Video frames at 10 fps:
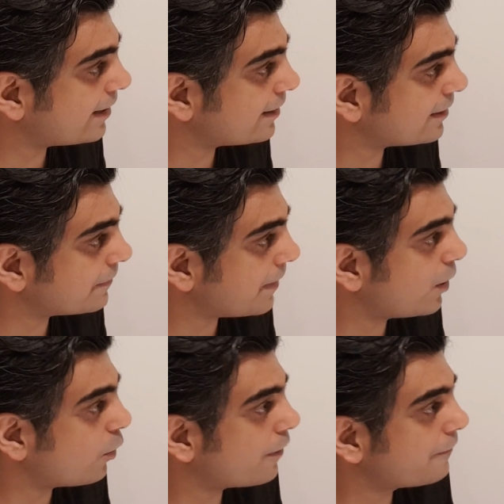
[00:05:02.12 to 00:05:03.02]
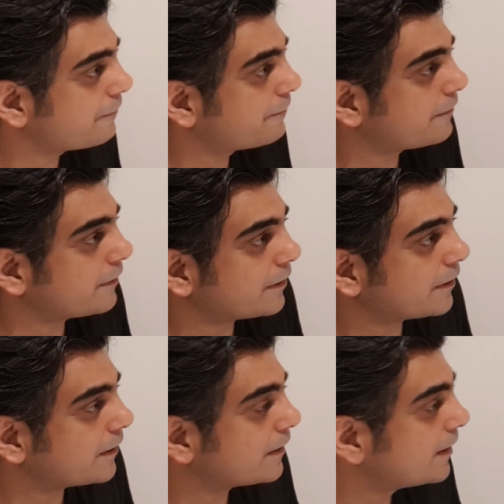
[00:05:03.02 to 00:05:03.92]
and a lot of
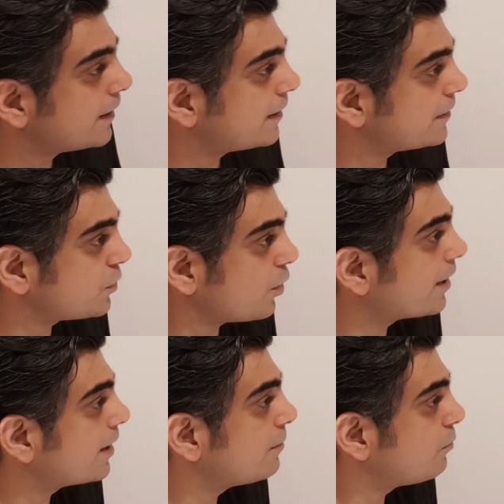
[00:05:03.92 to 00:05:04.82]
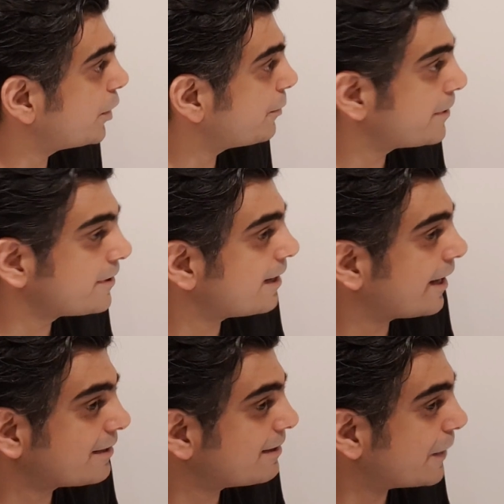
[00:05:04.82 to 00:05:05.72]
historical monuments
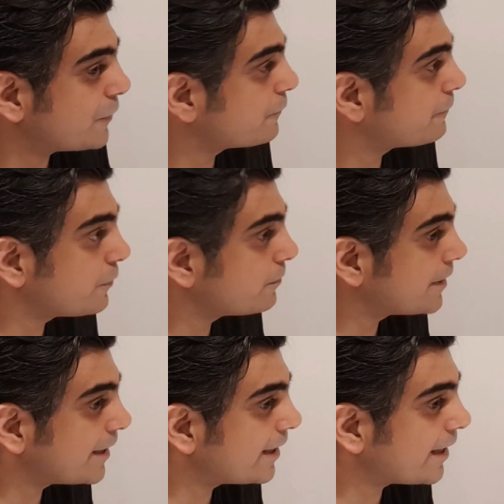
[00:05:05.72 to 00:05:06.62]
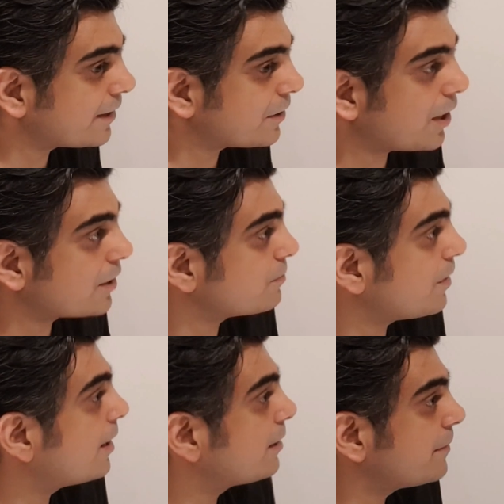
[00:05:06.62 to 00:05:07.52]
like Statue of Liberty and Taj
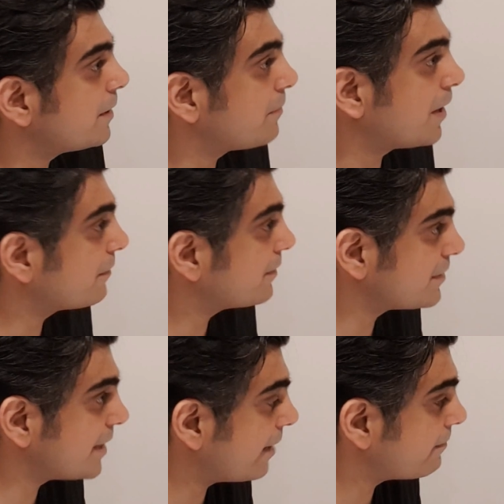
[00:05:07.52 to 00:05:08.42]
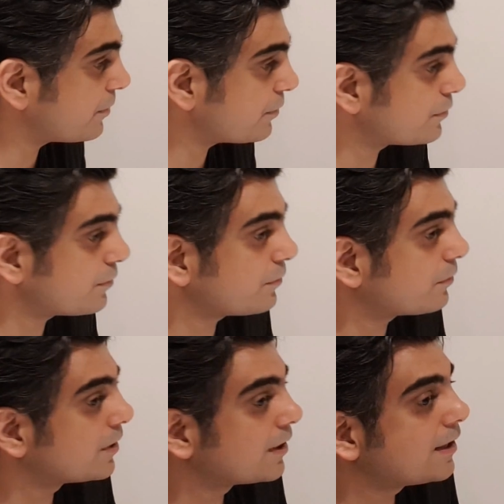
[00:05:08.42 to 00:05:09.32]
Mahal being part of the stamp used
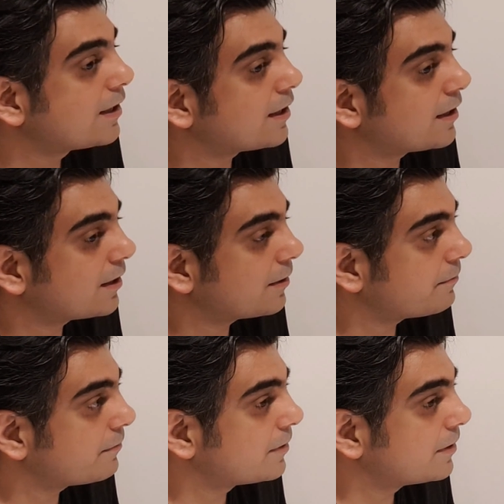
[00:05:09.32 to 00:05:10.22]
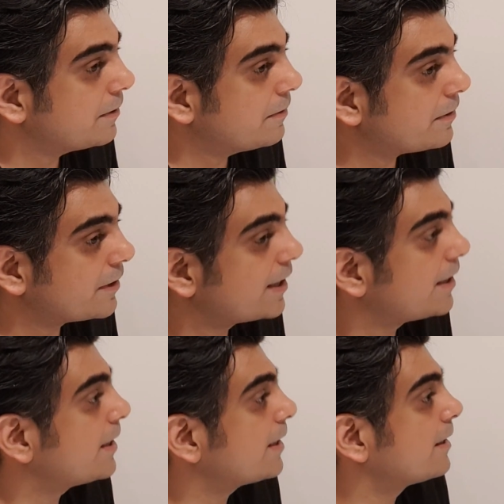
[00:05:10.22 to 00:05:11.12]
to um,
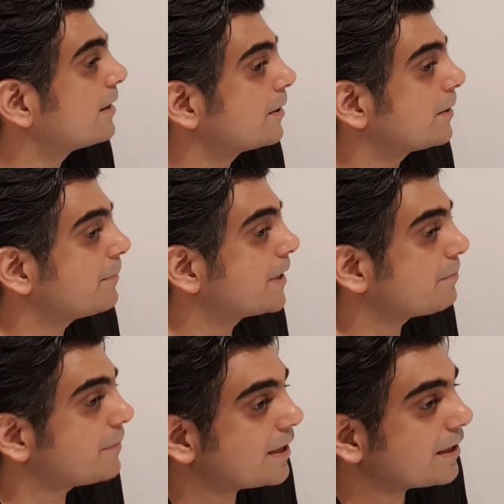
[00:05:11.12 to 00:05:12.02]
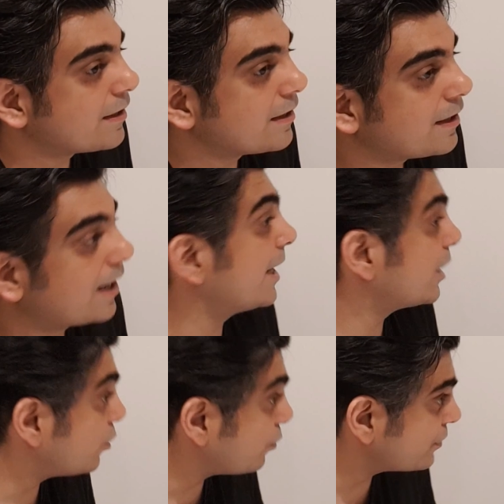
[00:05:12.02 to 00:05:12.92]
really make me
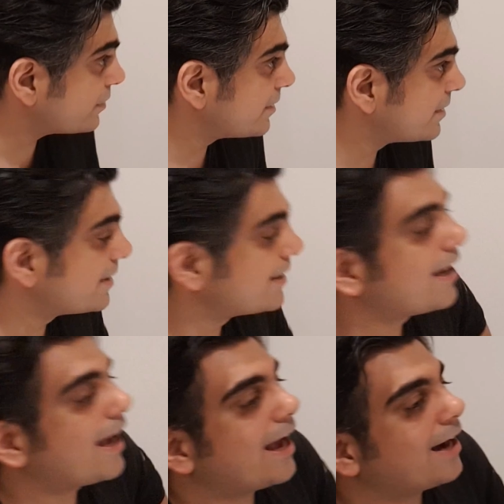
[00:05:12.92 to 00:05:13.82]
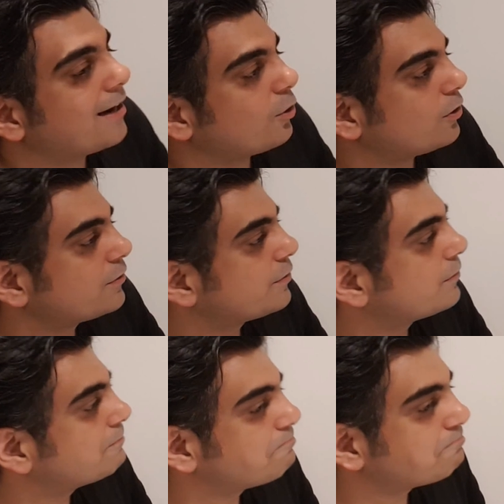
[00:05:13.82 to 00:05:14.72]
collect those. And
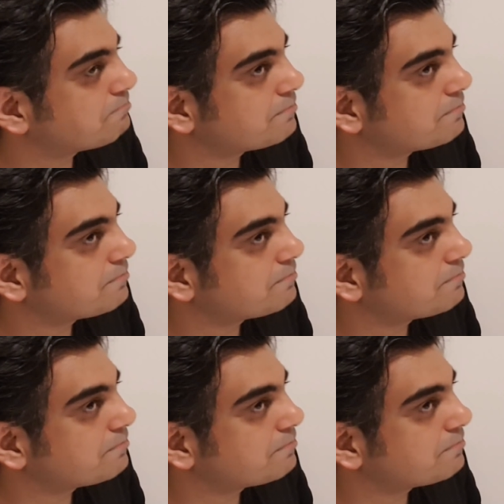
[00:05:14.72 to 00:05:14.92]
also,